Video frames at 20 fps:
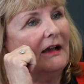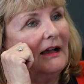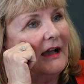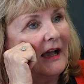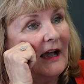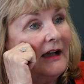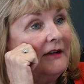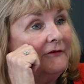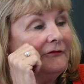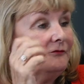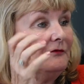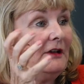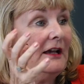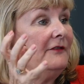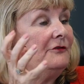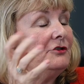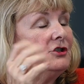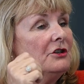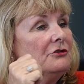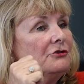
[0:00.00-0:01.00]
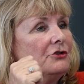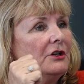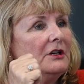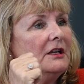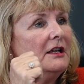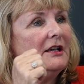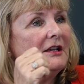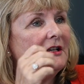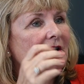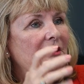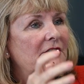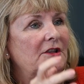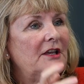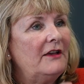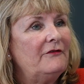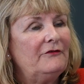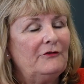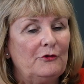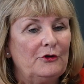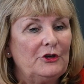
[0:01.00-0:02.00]
have children. So
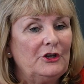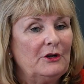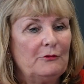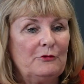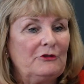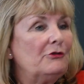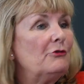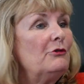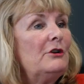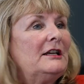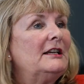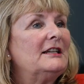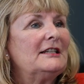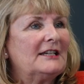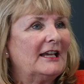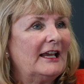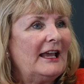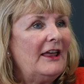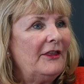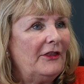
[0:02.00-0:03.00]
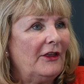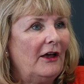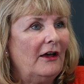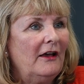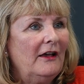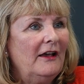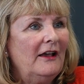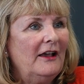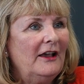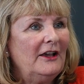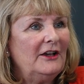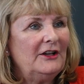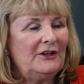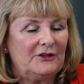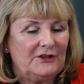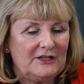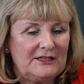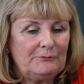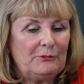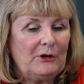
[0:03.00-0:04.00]
therefore, we're all in it together.
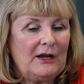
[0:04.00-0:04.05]
This